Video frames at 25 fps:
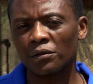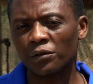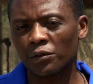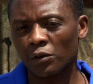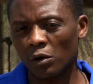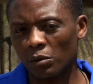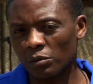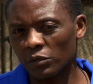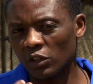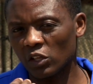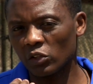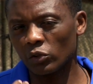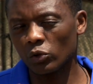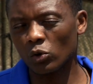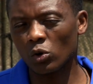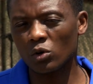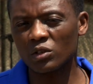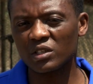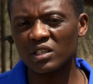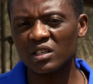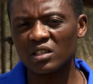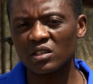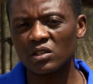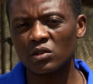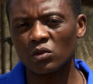from the
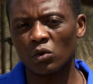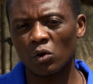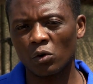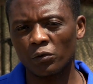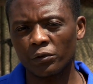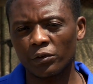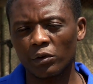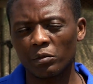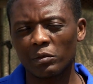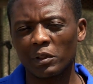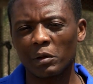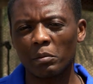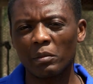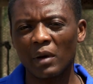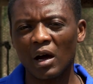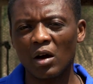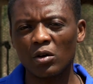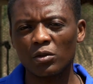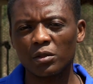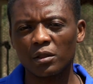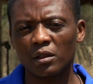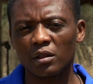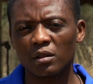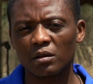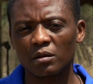noses or from the
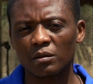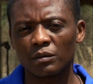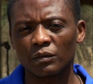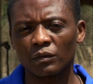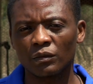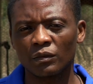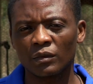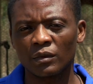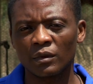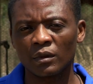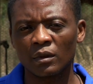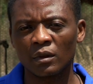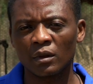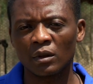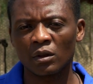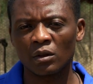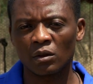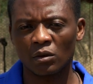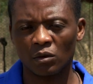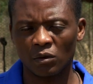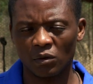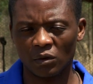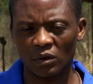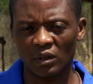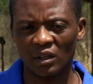mouth?
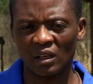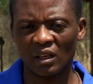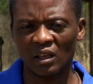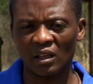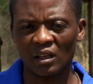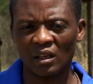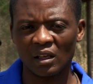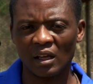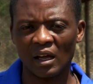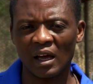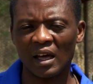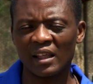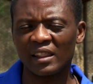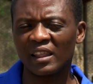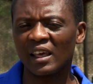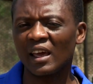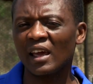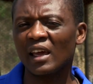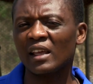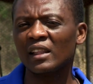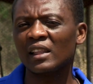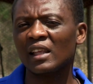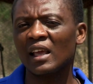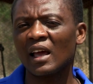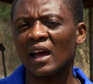Okay. Are
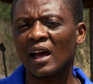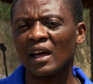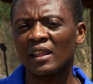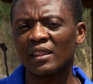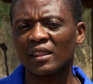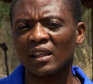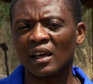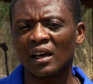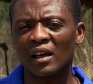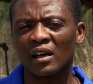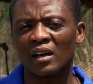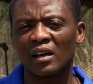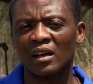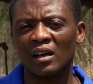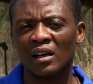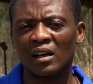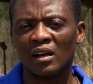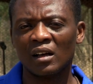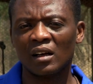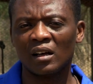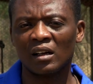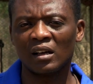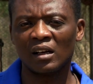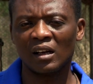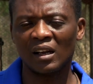there any other
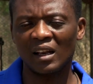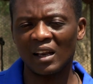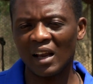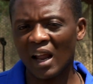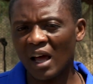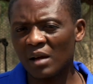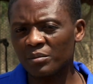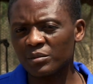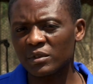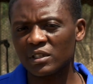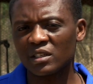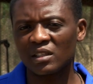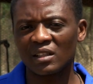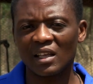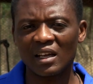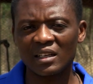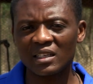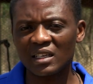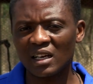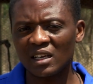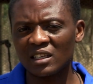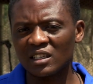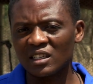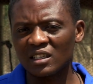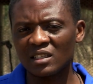lumps
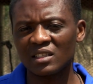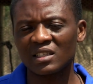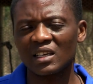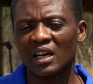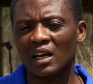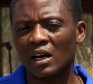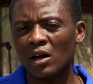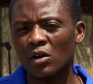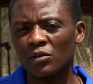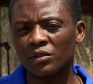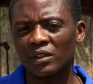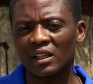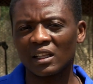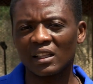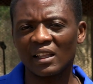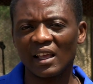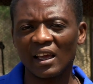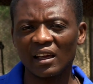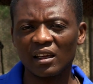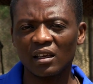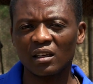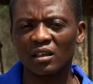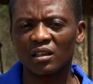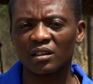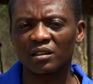that are just around the
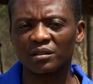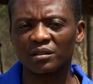neck?